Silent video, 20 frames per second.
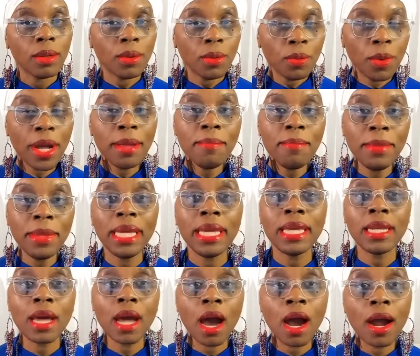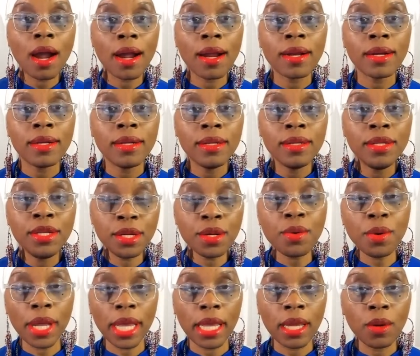what men are
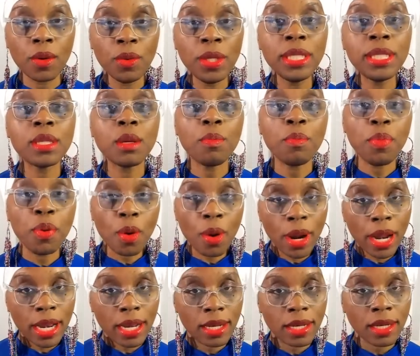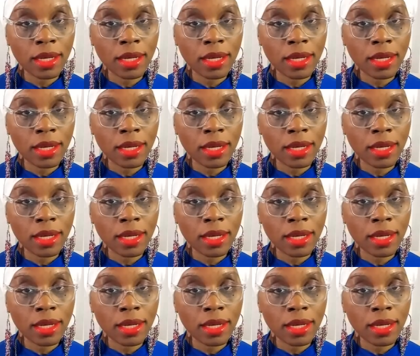doing. We support